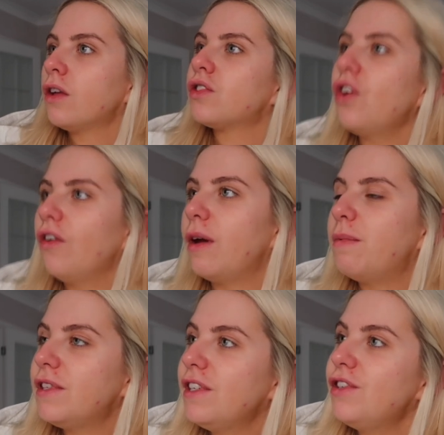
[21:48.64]
Sorry,
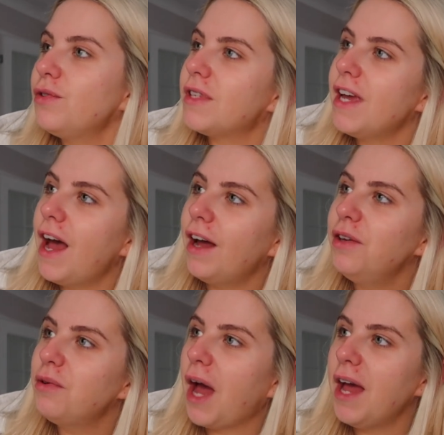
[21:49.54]
but did you see how
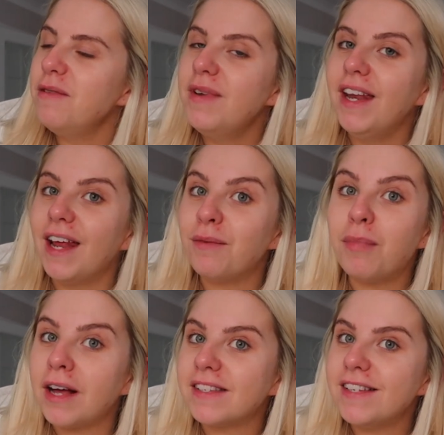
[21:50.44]
you came in and
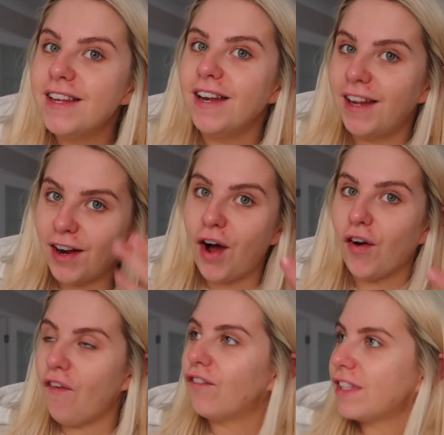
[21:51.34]
butted in our
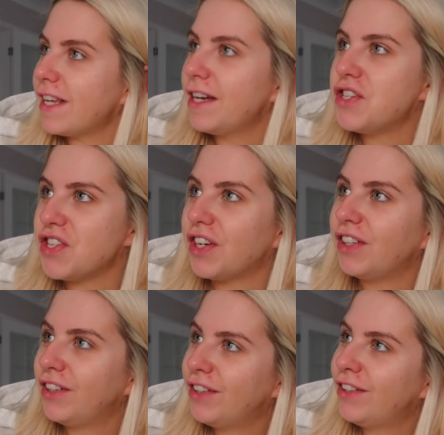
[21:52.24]
conversation?
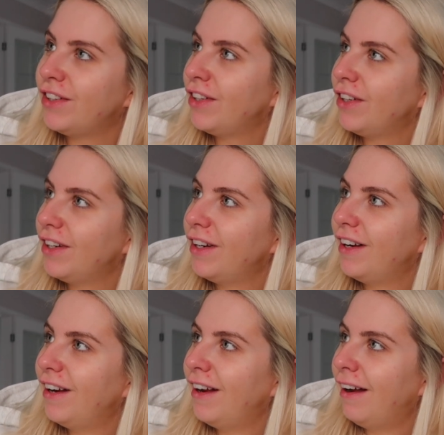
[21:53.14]
Actually, I think they
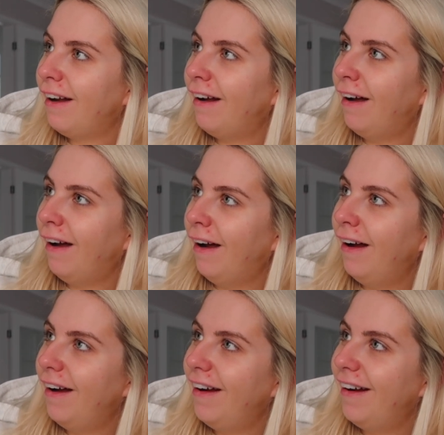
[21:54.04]
will see that I come
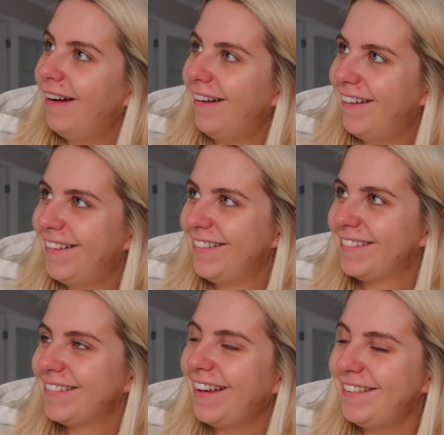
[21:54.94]
in and gave you a hug.
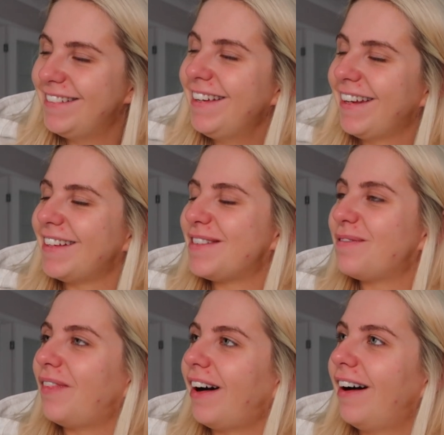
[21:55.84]
Yeah, you did,
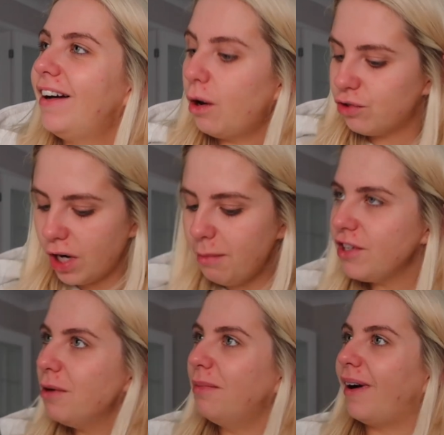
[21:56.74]
but... Oh, do you like my
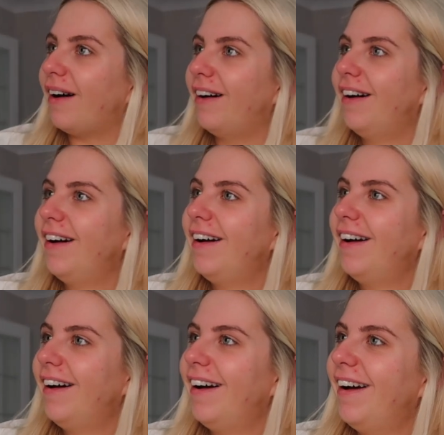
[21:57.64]
jumper?
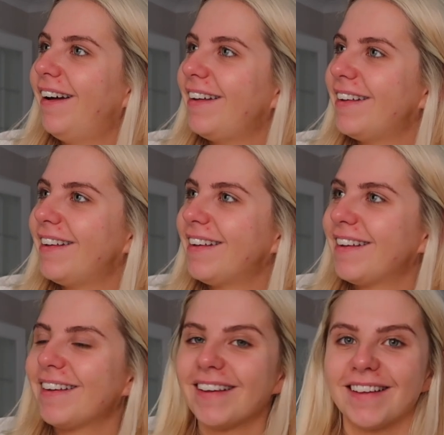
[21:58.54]
Yeah, I was going to
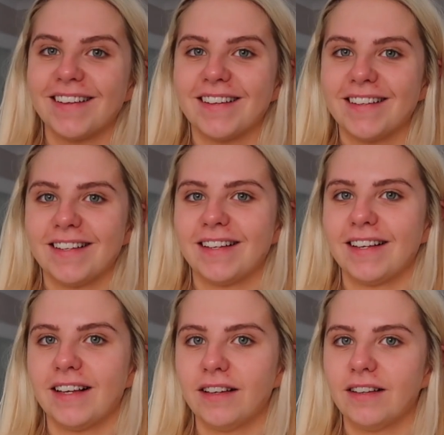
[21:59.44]
say, are you keeping
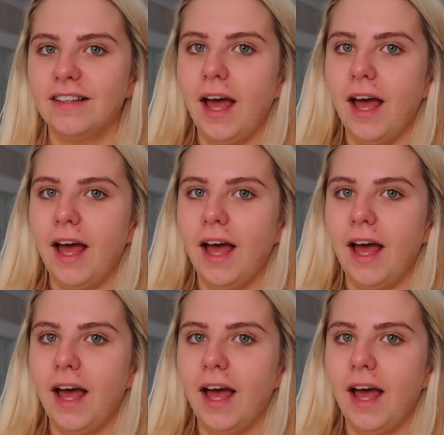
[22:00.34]
it? Because